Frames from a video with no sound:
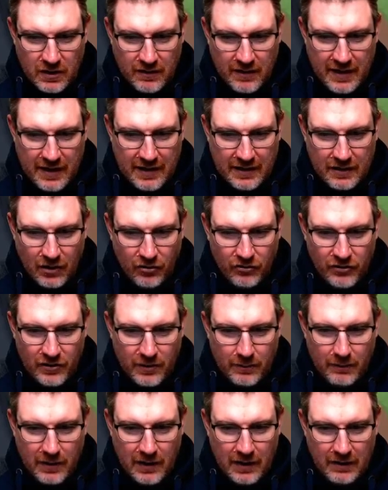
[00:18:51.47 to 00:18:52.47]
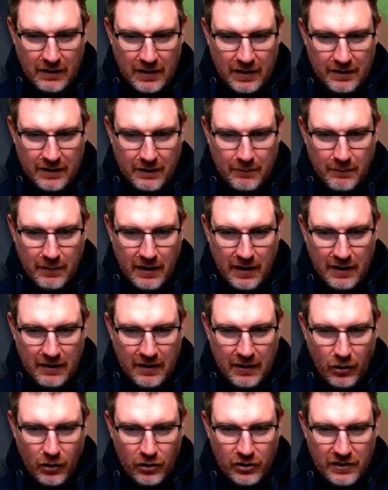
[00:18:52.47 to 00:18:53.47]
There goes Namala.
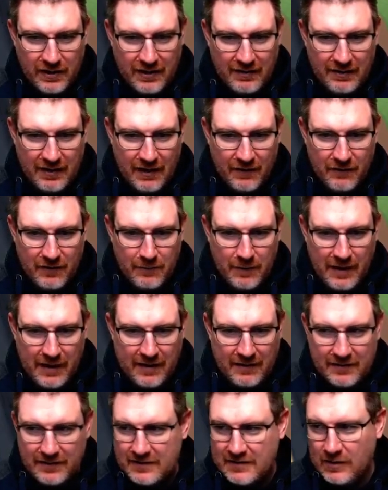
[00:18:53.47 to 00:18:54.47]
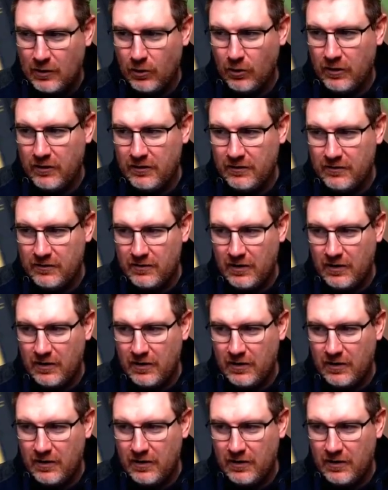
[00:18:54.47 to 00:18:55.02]
Namala on an 11 base stolen,